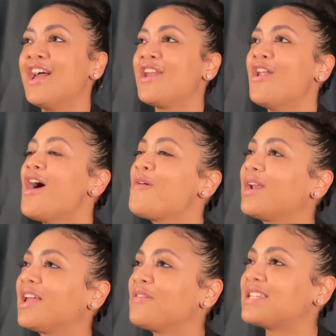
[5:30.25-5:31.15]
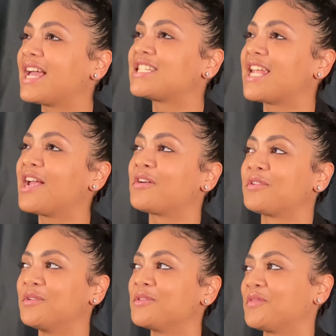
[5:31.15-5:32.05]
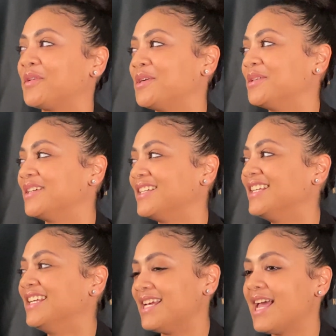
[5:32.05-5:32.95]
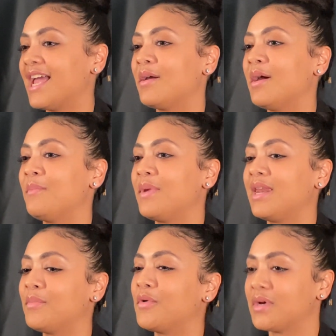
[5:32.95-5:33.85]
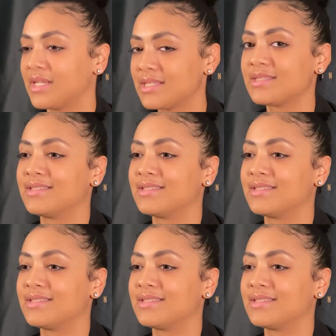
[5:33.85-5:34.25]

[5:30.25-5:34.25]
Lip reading: No, really, it was like Shaker dudes for real, and Benny boys.